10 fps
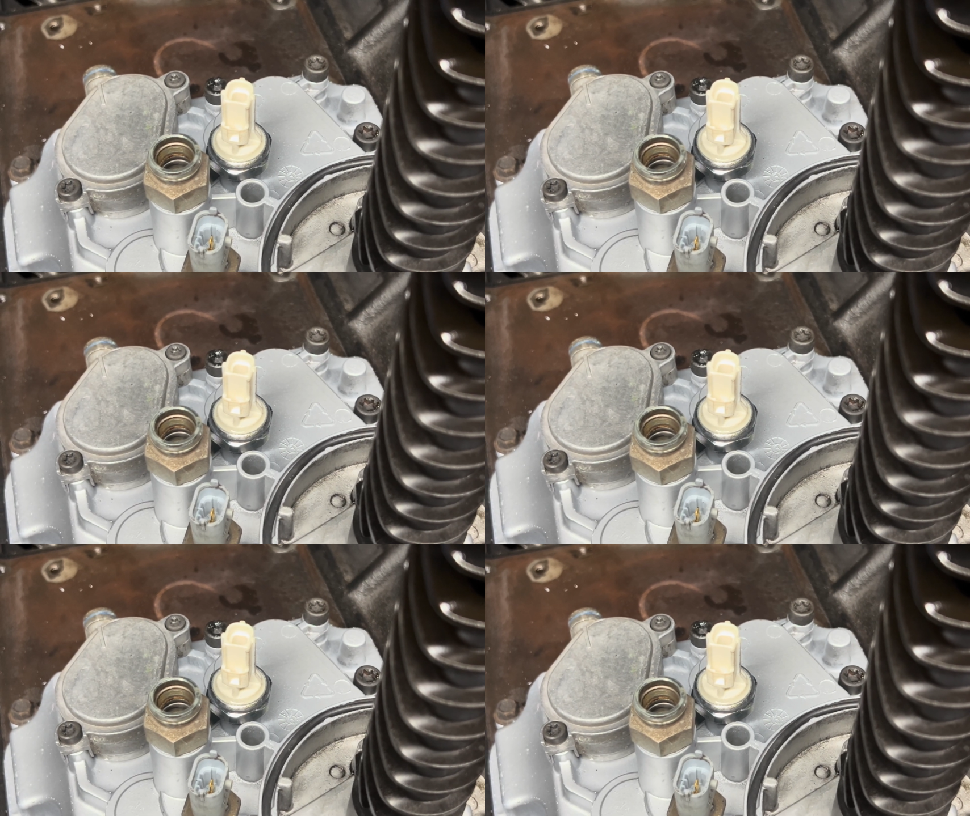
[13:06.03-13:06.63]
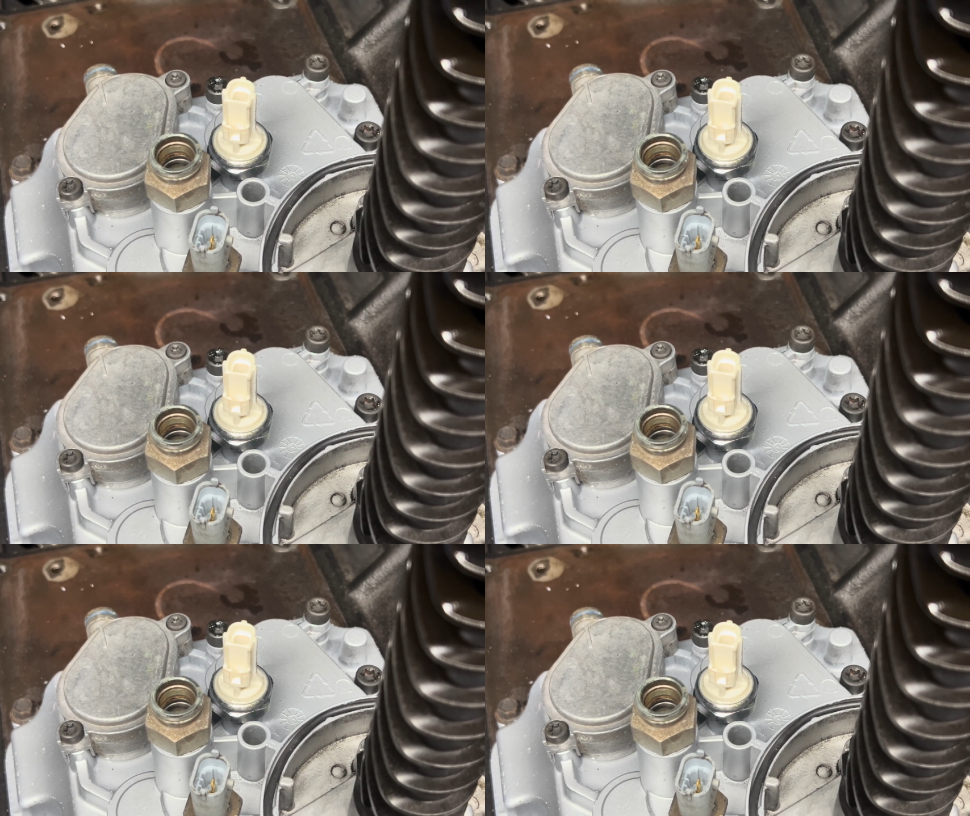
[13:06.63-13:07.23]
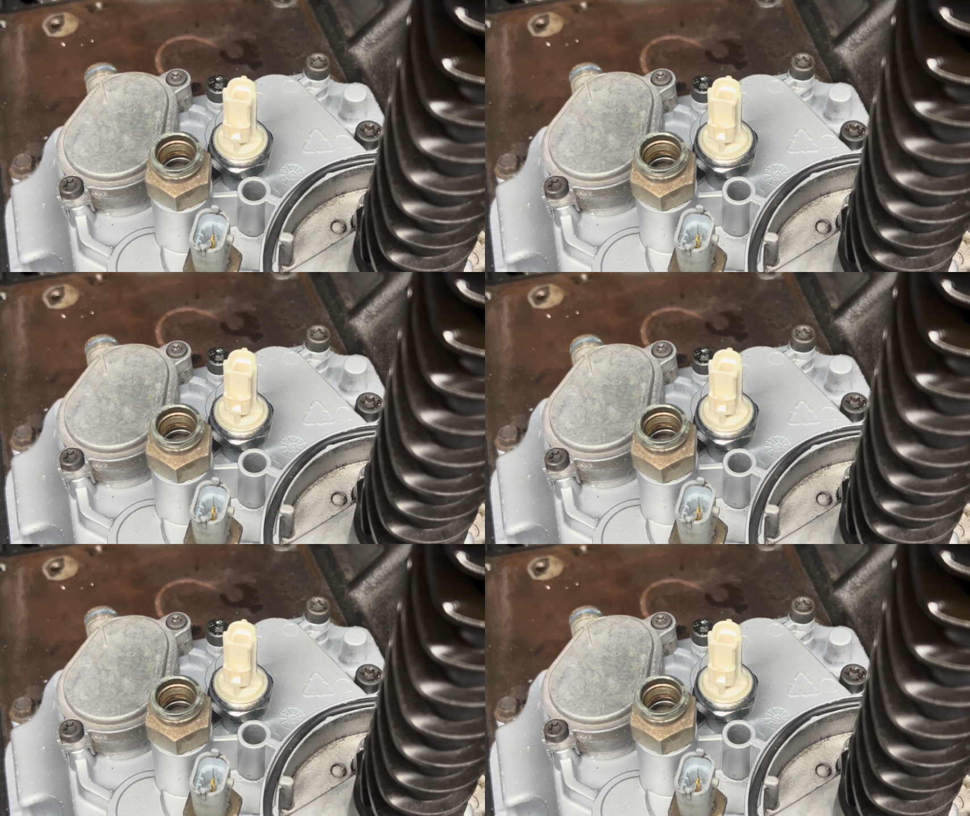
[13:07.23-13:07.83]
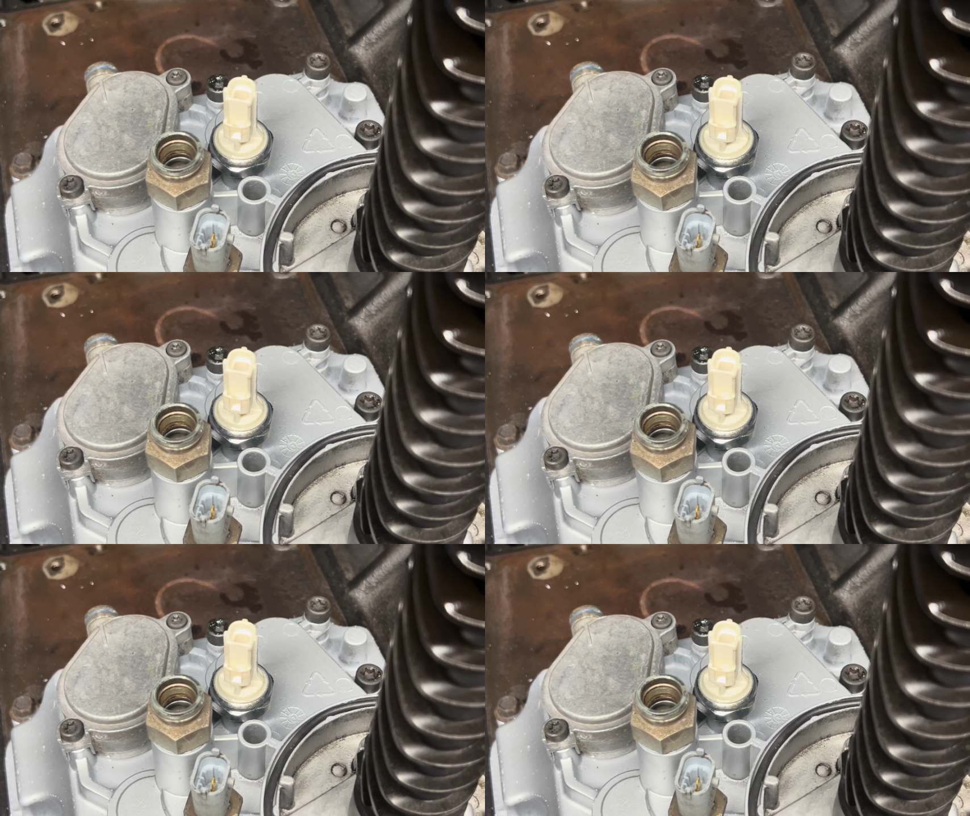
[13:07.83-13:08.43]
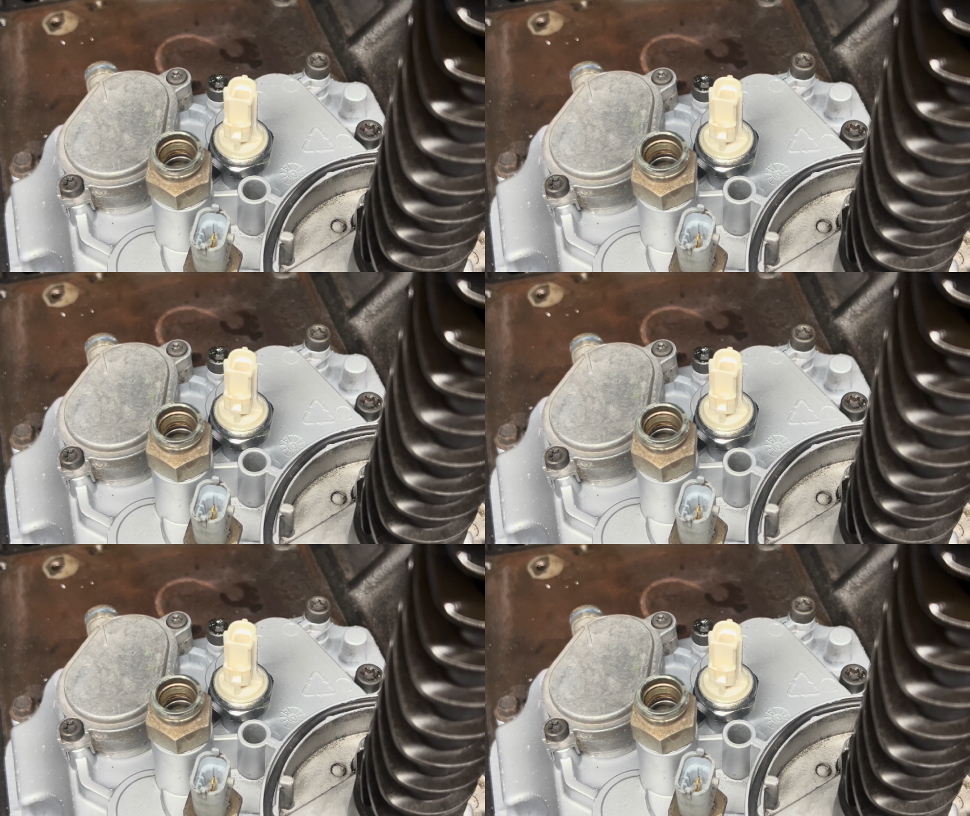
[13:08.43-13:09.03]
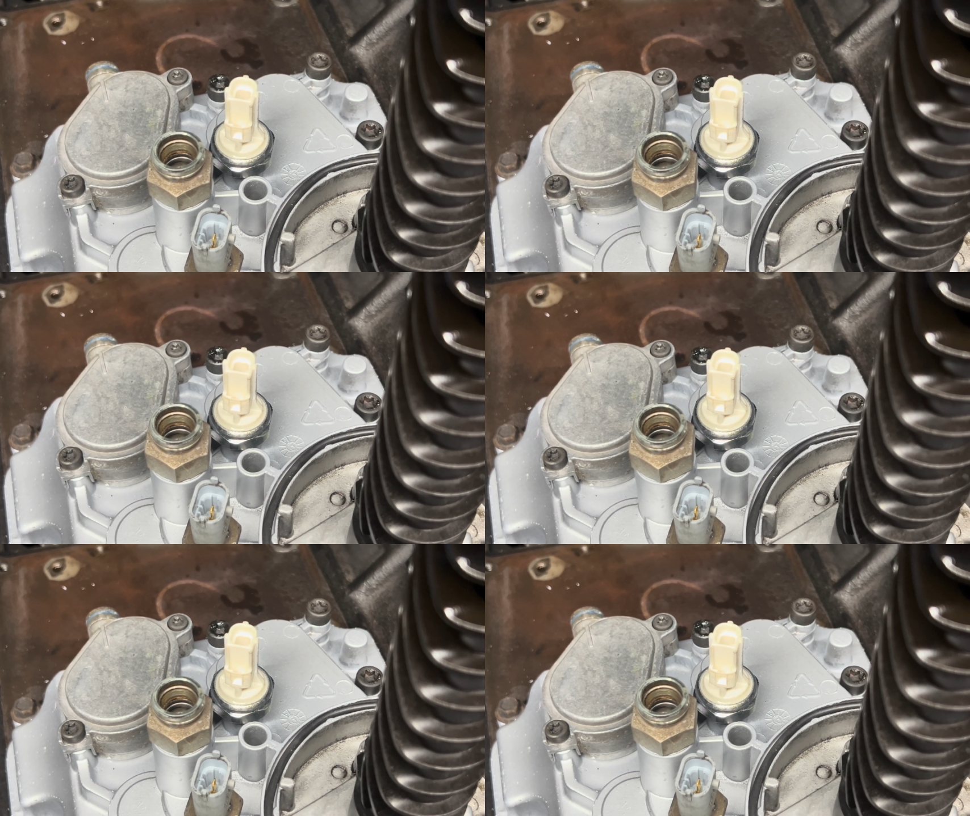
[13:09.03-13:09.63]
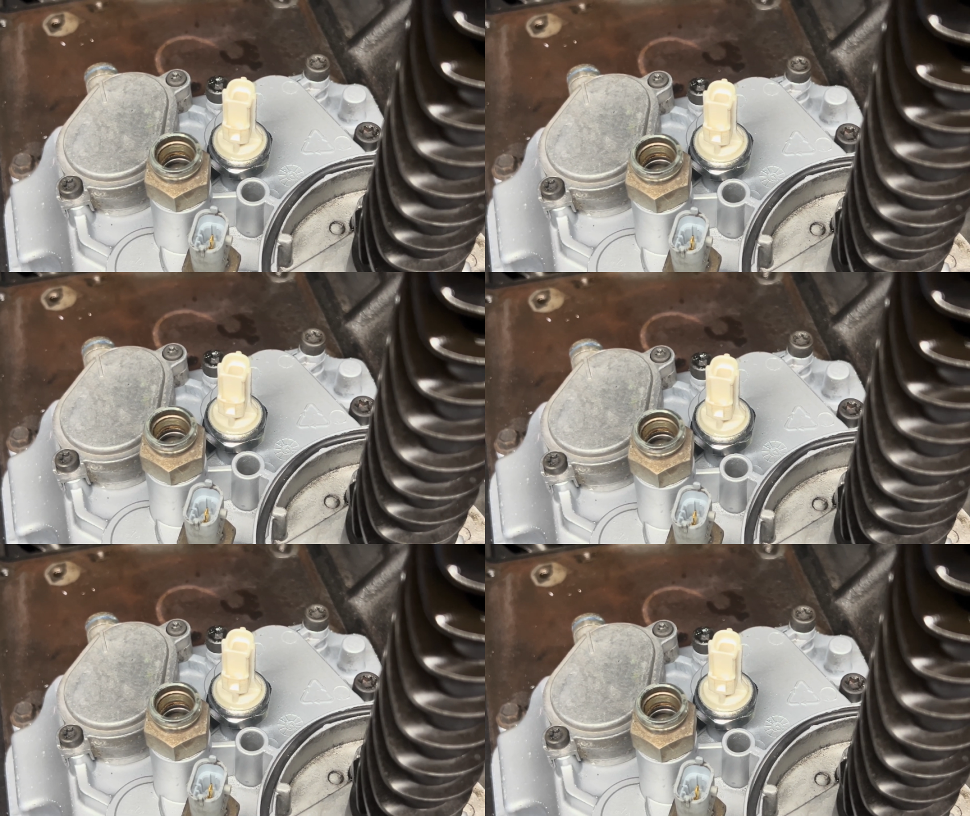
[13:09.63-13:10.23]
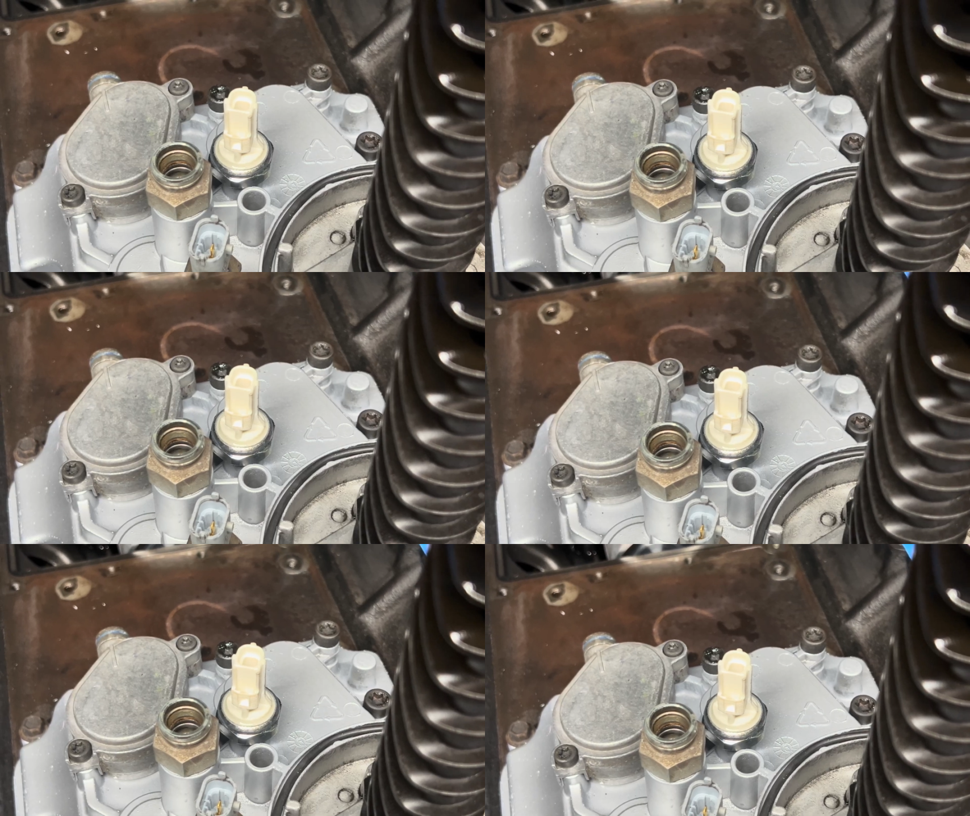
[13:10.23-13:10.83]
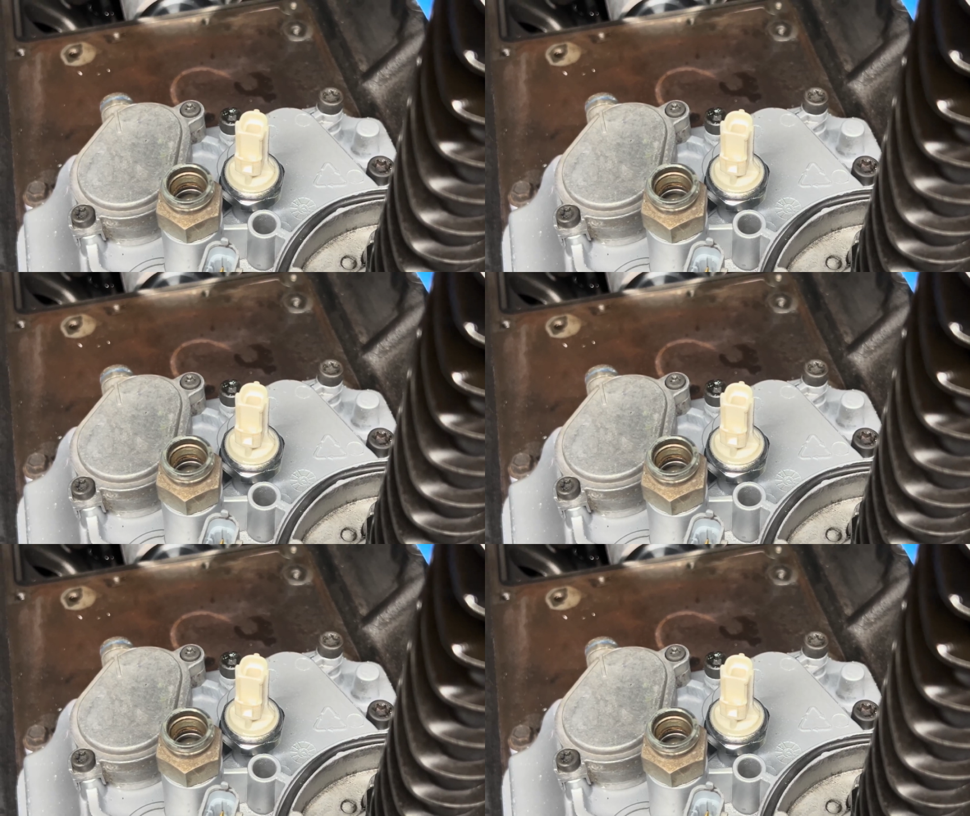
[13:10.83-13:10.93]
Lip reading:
Nobody's mouth can be seen.